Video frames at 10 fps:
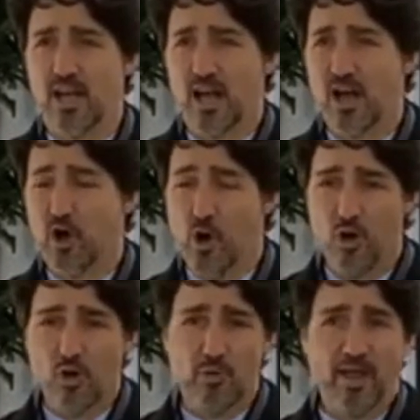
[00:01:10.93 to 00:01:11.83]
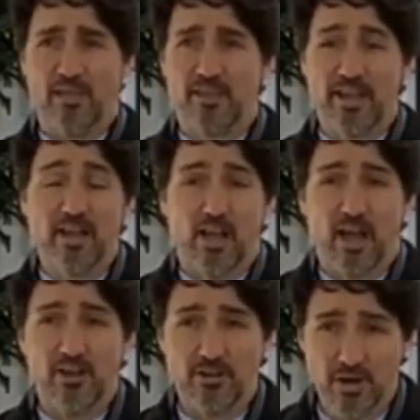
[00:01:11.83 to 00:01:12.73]
uh, or whether they uh,
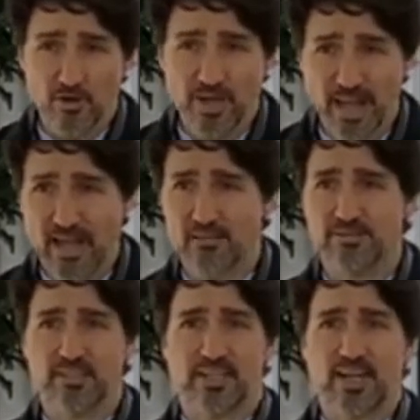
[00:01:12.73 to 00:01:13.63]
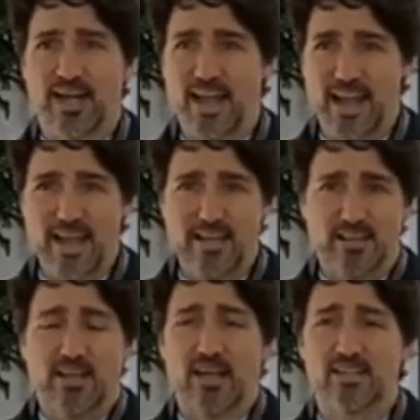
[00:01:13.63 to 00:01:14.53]
don't have a
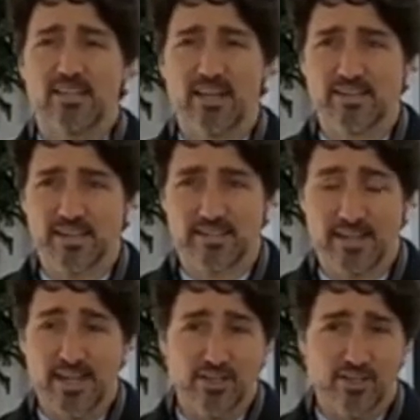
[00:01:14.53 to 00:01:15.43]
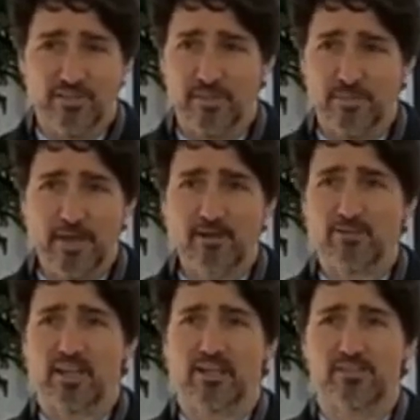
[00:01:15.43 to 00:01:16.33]
set destination if they've been
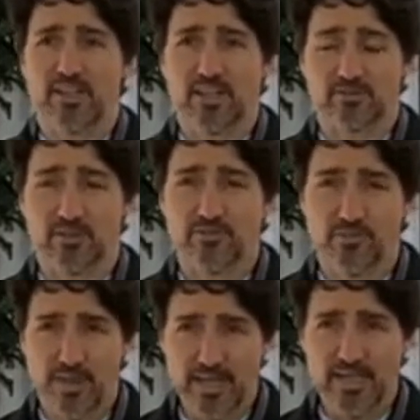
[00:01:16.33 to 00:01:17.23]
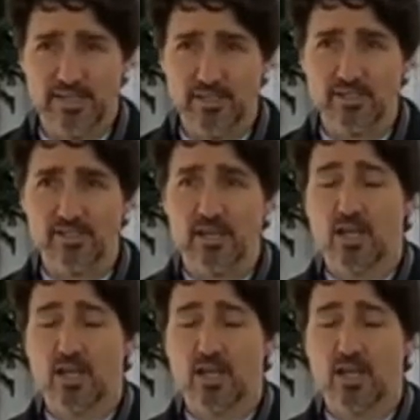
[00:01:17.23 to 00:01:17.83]
outside of the country for many years.